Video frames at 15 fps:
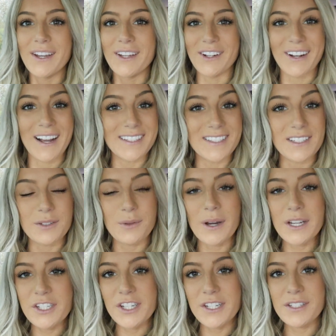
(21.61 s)
your guys'
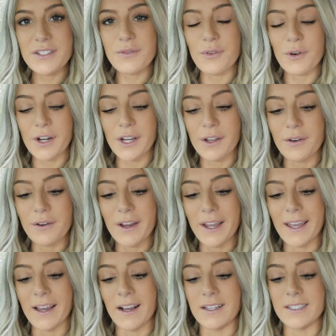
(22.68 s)
questions for you,
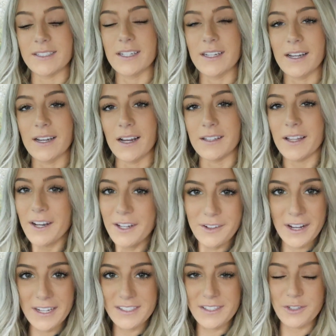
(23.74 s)
and a lot of you
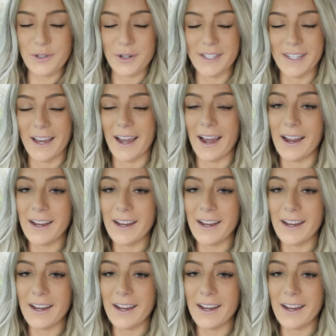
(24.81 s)
guys enjoyed that.